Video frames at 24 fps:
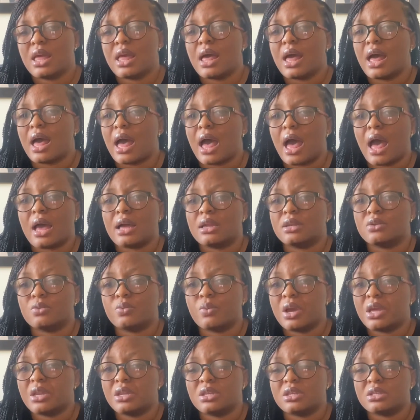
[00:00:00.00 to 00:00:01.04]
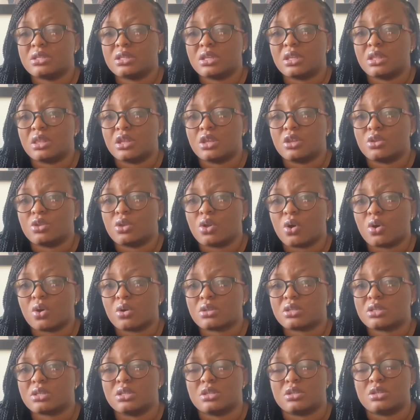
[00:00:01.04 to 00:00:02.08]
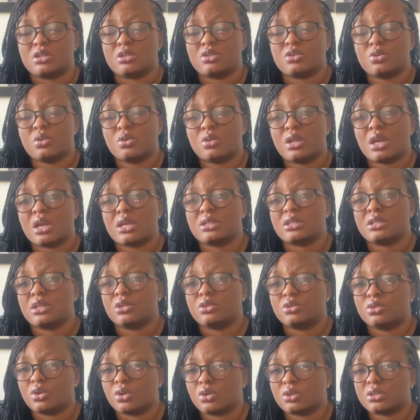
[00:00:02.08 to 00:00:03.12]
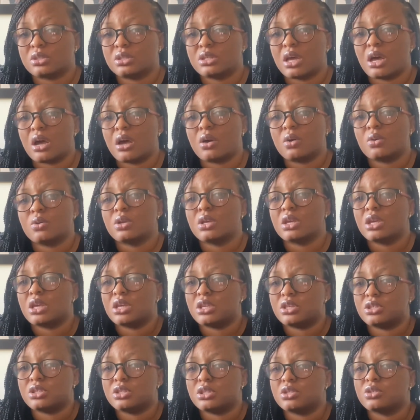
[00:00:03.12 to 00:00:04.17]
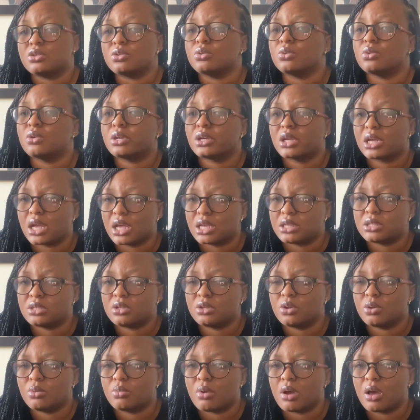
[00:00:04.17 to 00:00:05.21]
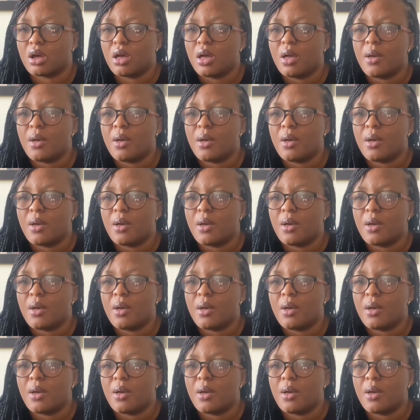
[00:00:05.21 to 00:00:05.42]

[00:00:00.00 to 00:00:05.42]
And when it's in the duct, it is known as the ductal in situ carcinoma.